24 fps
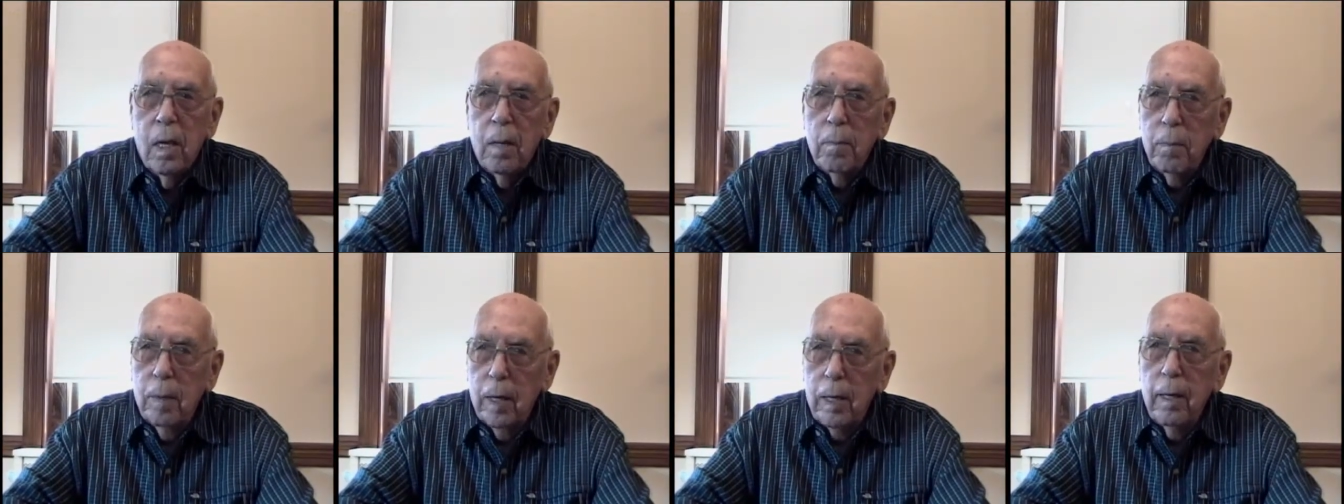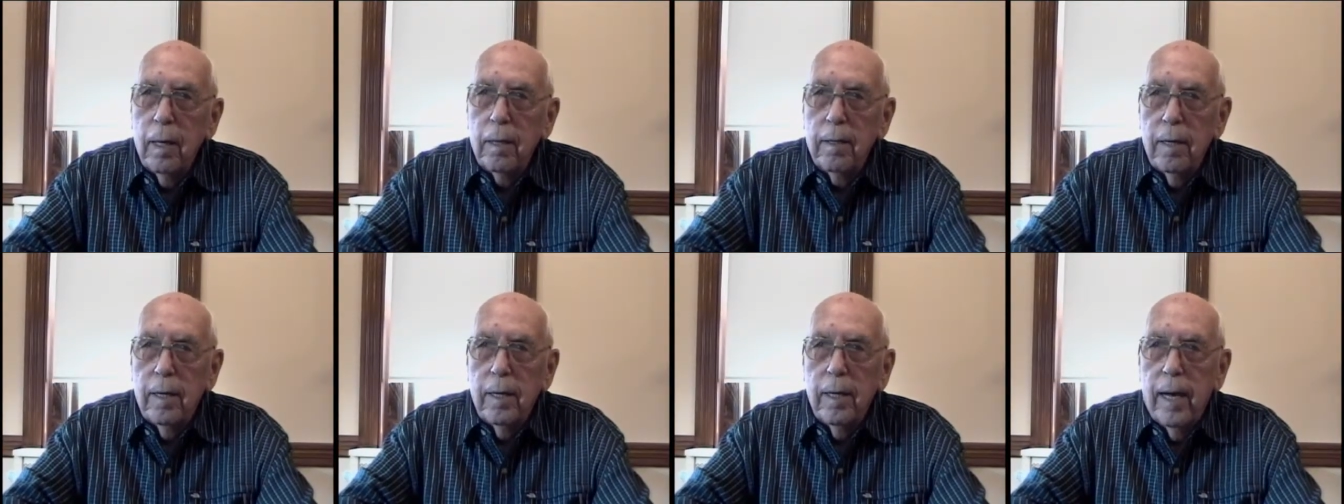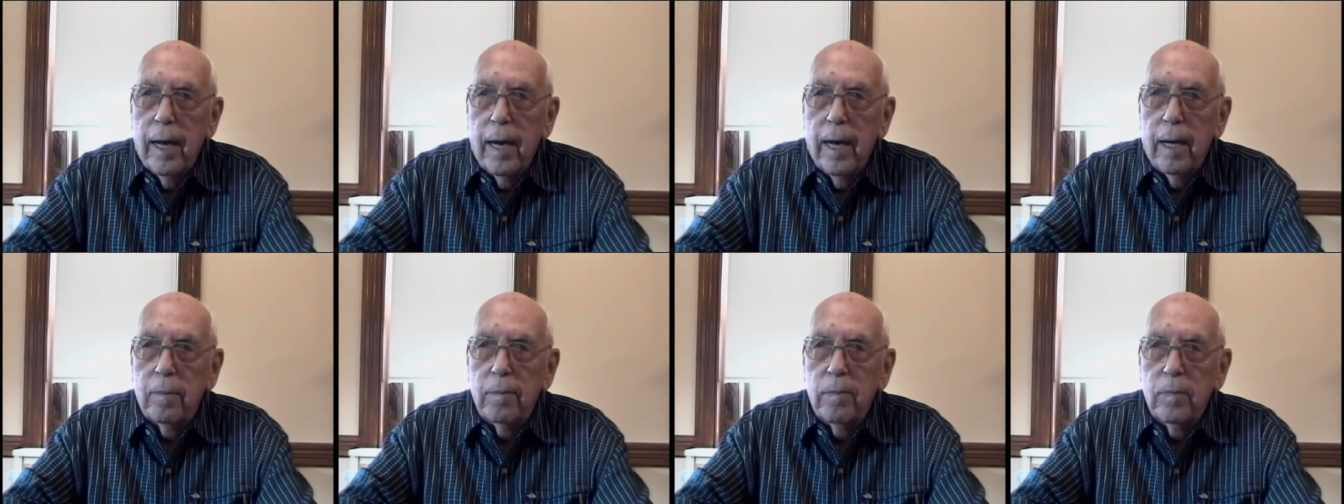But other than
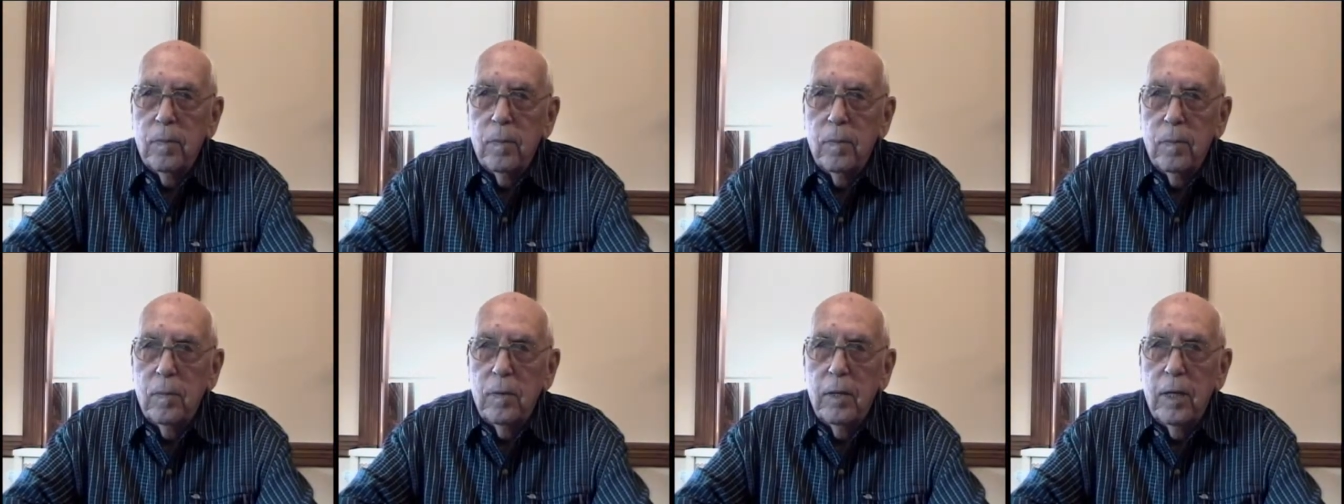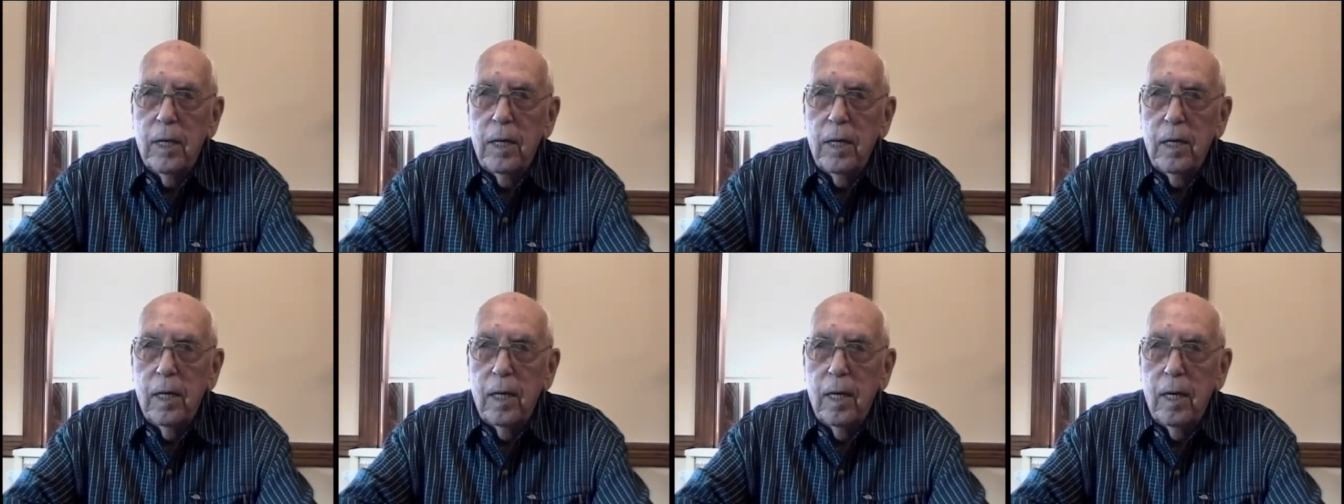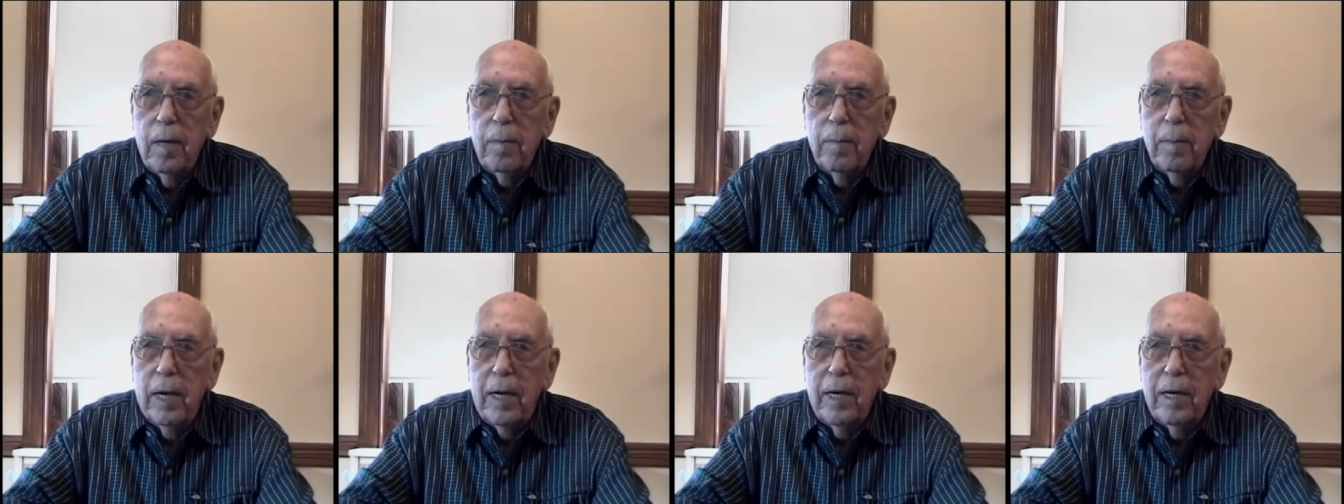that, he
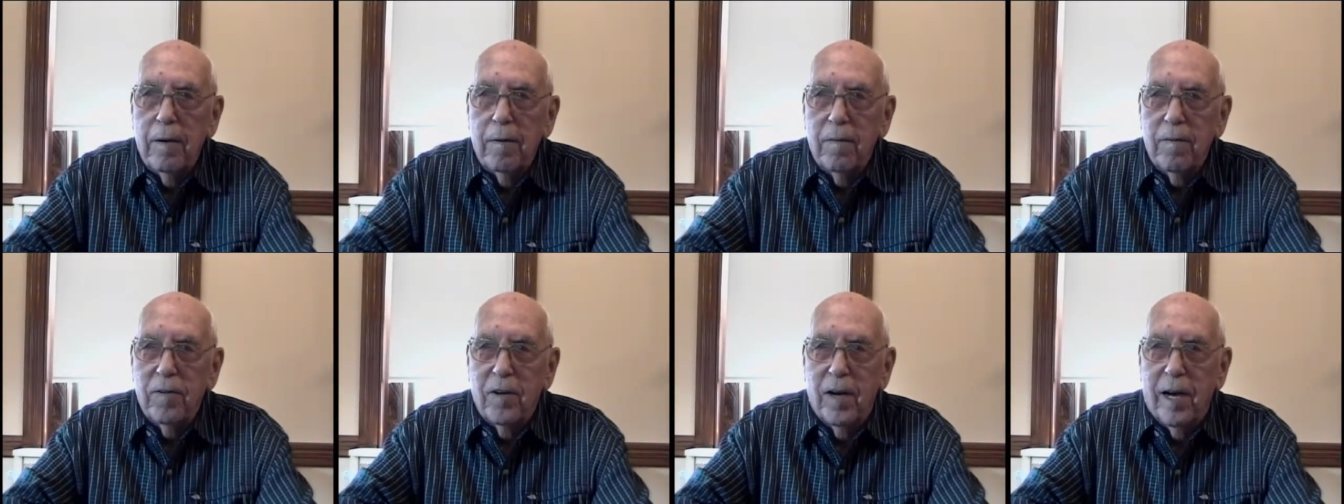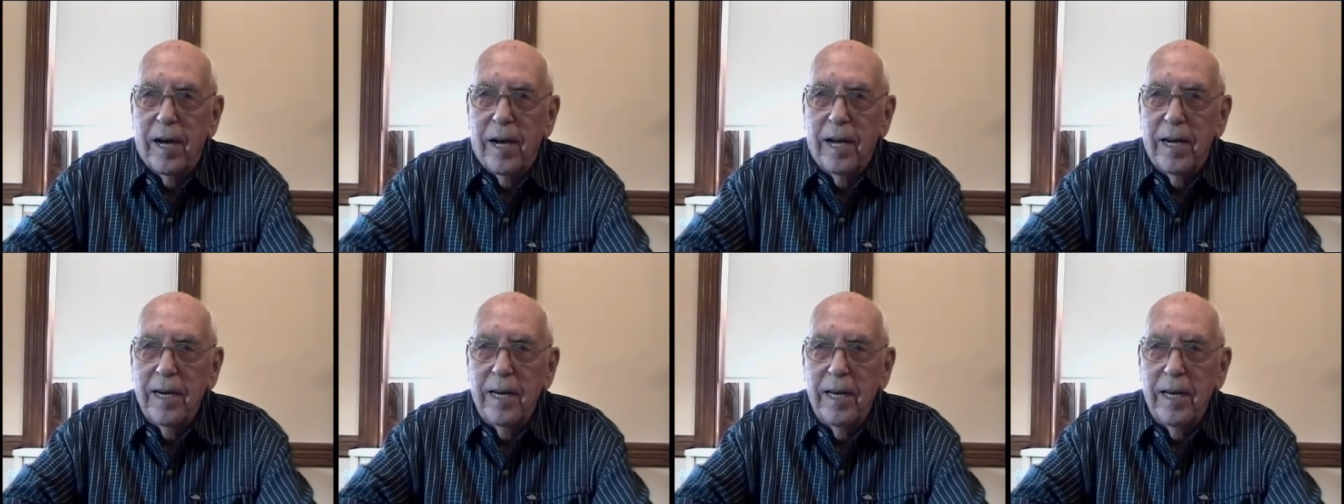made it fine.